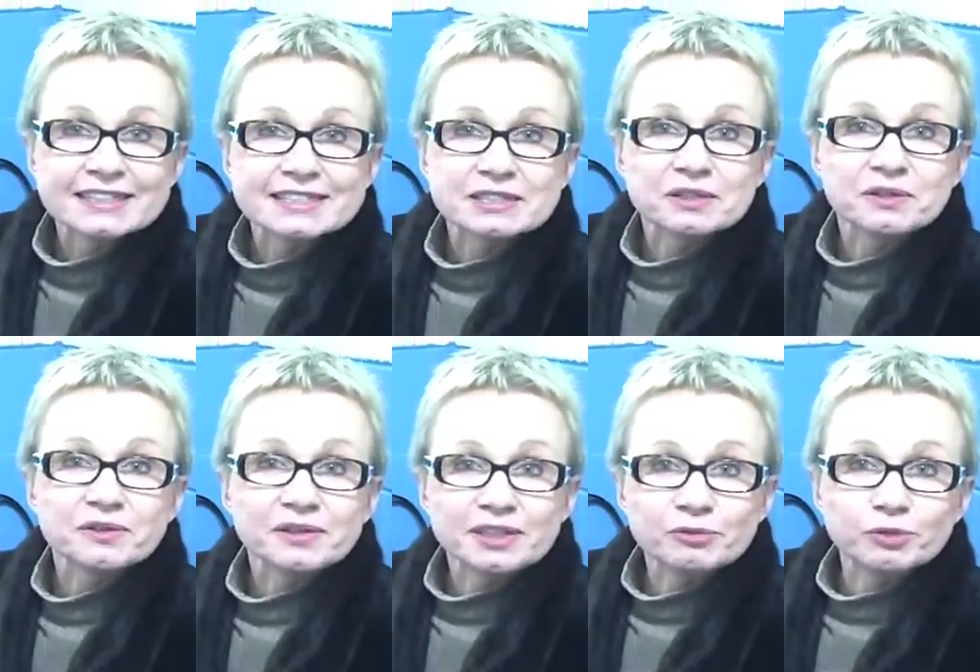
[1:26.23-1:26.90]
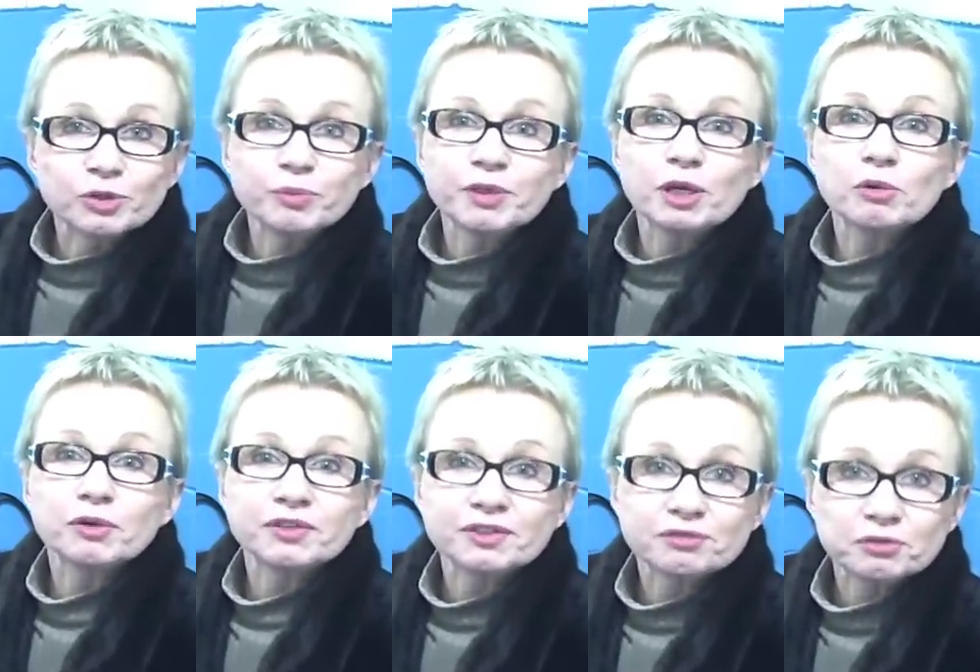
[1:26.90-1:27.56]
So it would be
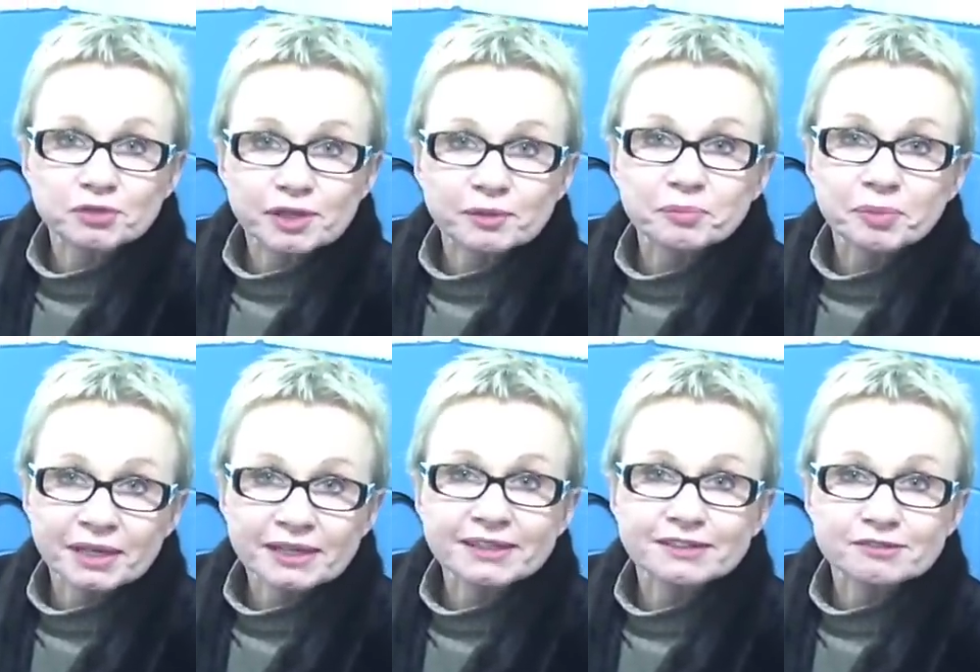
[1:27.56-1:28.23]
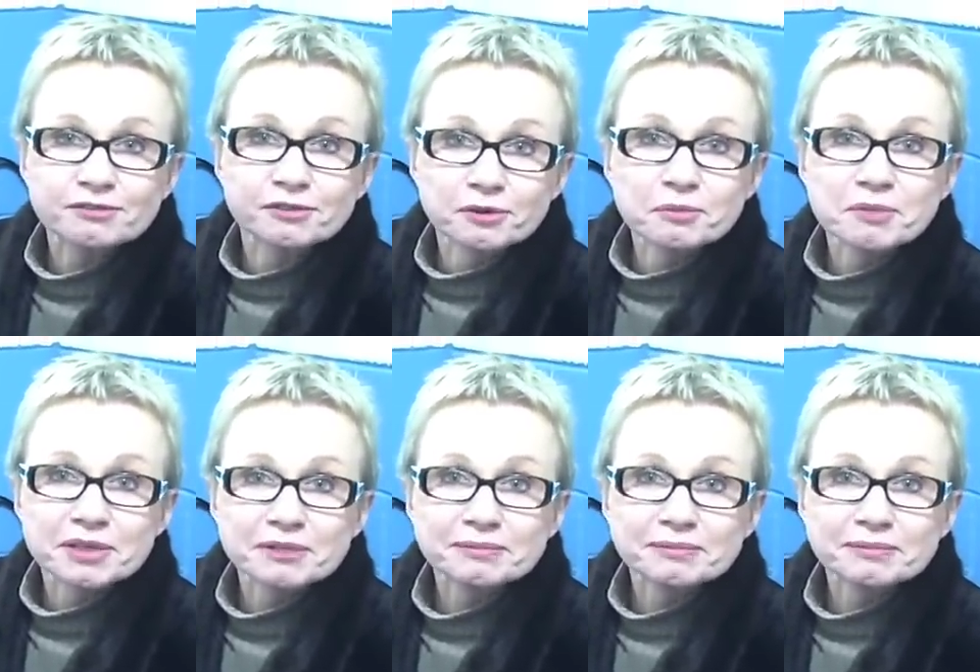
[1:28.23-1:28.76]
a wonderful companion for me.